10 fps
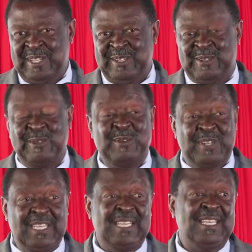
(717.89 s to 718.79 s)
So
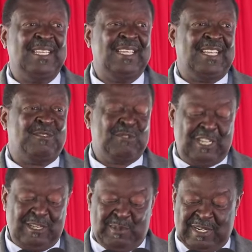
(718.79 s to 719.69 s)
today, as we
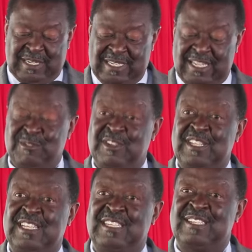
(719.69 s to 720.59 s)
celebrate these 100
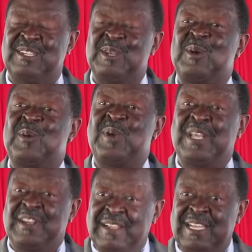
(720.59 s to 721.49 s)
years,
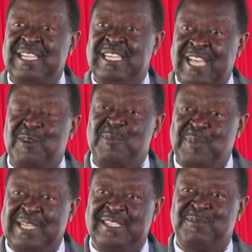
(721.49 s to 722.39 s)
we really now
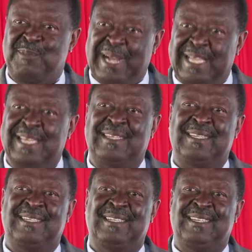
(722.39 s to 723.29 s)
must market
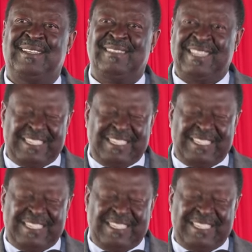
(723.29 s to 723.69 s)
the